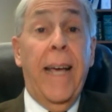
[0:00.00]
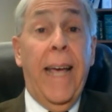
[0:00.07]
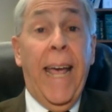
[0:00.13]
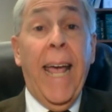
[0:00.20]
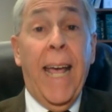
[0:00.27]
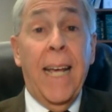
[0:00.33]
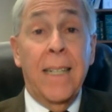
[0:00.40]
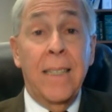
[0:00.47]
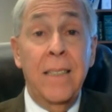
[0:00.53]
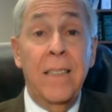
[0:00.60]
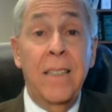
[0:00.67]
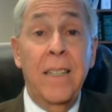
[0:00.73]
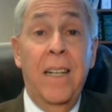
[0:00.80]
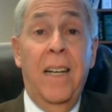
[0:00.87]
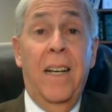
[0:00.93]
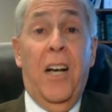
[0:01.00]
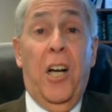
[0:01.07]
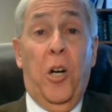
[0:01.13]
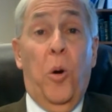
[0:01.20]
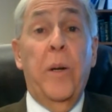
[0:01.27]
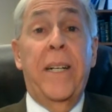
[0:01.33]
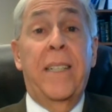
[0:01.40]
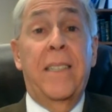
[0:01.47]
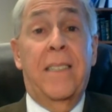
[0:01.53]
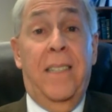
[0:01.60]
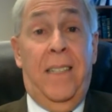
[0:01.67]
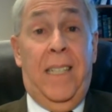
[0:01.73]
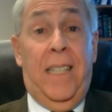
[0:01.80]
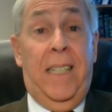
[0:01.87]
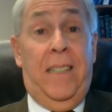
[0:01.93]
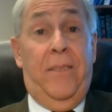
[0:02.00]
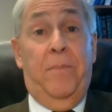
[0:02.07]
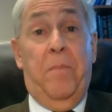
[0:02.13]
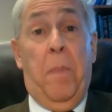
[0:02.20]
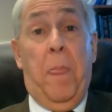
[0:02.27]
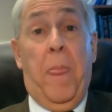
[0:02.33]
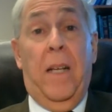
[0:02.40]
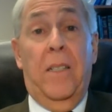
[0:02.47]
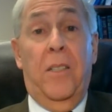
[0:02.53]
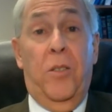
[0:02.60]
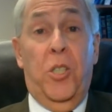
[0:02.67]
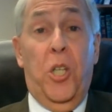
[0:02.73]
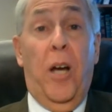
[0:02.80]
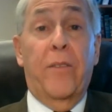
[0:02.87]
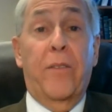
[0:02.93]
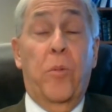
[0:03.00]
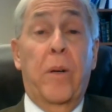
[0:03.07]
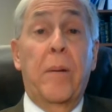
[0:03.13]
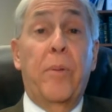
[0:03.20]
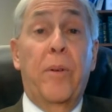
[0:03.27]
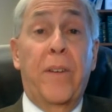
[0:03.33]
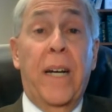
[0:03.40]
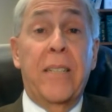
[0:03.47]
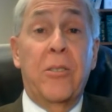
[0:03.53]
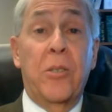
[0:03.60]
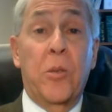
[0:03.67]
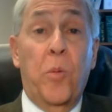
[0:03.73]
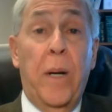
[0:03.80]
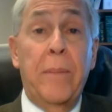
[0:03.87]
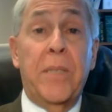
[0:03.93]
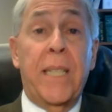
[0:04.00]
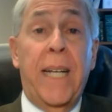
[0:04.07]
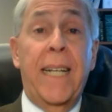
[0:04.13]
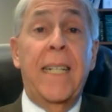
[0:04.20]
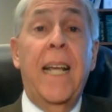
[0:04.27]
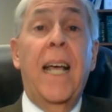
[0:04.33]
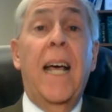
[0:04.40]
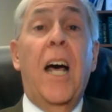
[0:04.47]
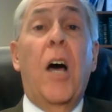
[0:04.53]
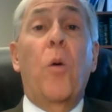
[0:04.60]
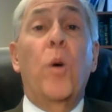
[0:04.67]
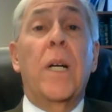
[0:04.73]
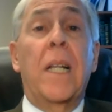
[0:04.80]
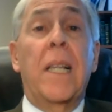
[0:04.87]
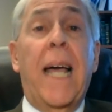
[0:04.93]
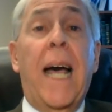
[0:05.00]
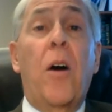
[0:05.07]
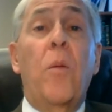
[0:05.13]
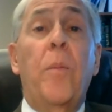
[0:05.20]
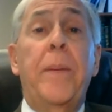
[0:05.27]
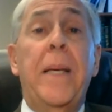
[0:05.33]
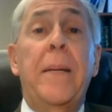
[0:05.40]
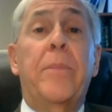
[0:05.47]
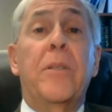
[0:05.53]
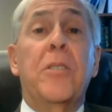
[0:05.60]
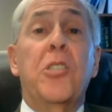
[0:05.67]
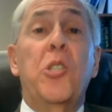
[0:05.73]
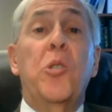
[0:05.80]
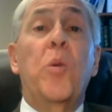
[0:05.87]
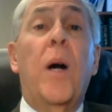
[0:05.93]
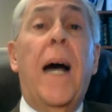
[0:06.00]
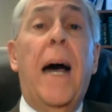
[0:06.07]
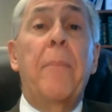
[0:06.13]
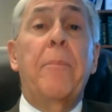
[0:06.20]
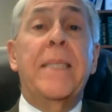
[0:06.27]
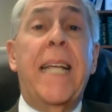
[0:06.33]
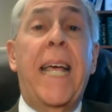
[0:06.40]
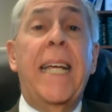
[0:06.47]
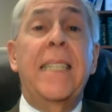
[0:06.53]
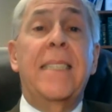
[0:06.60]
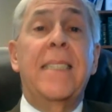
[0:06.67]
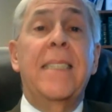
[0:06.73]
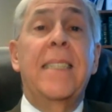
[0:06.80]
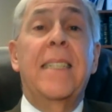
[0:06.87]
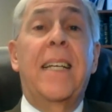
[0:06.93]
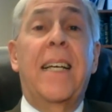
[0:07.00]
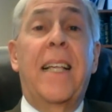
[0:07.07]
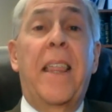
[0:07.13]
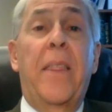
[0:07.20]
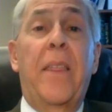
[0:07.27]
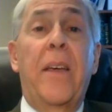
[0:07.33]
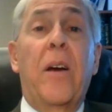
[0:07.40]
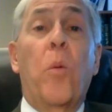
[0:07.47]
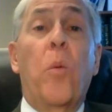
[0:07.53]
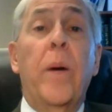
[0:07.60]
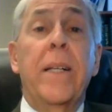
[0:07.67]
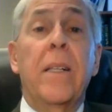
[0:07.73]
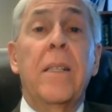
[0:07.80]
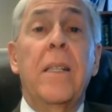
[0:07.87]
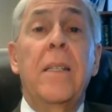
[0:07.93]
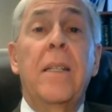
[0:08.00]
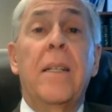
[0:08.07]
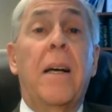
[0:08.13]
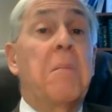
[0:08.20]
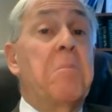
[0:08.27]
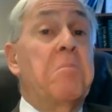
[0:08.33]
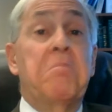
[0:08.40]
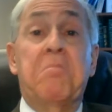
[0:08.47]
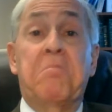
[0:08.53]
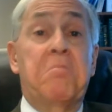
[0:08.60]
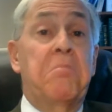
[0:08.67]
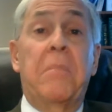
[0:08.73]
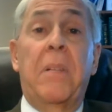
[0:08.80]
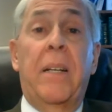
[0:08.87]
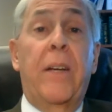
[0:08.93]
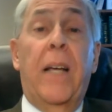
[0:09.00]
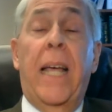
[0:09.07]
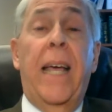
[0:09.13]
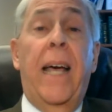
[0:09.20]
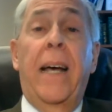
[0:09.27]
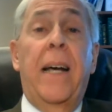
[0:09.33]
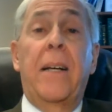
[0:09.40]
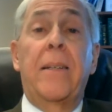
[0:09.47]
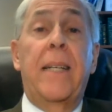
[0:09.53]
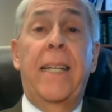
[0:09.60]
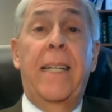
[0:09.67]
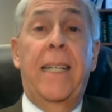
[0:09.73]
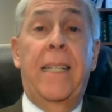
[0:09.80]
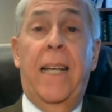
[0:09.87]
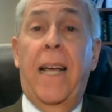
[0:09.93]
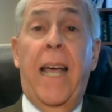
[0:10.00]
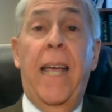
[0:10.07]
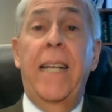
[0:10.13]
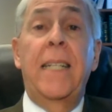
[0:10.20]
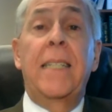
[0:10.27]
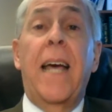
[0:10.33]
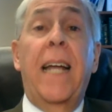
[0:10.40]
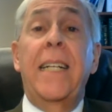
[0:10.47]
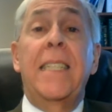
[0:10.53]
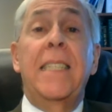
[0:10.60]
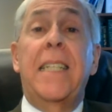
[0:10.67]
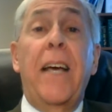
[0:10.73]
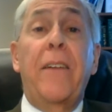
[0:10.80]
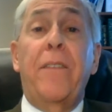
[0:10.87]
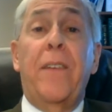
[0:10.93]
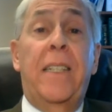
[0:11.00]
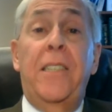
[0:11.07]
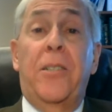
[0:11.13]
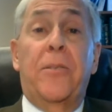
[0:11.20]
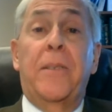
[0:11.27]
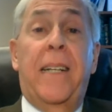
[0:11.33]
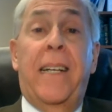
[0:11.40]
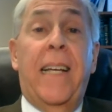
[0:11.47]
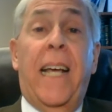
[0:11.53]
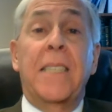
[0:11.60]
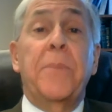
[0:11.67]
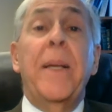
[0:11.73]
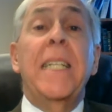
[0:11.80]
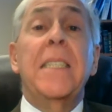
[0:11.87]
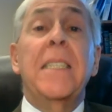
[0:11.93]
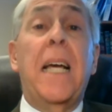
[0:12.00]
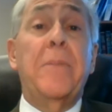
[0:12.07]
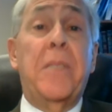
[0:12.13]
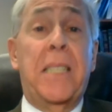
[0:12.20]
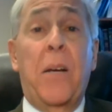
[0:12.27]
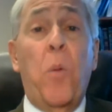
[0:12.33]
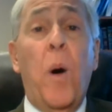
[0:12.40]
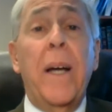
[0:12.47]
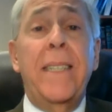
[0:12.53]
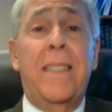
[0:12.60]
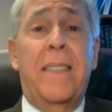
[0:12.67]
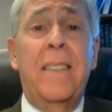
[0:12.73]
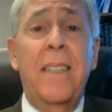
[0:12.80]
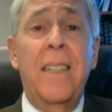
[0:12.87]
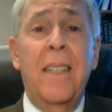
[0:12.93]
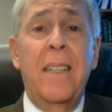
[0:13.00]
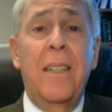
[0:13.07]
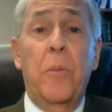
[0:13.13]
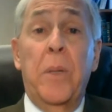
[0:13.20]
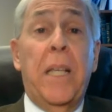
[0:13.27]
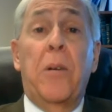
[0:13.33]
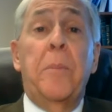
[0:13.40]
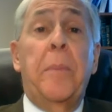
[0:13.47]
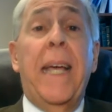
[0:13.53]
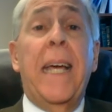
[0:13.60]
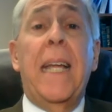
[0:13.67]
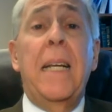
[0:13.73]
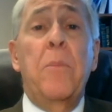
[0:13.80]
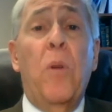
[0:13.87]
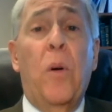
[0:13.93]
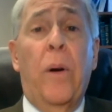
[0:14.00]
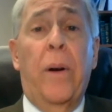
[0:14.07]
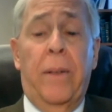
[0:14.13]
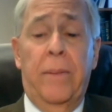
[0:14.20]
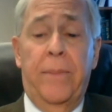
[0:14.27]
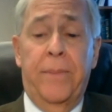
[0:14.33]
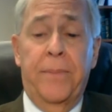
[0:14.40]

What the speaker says: and, according to the software provider's website, would allow people to update their will in an indefinite, as many times as they wanted without paying any more?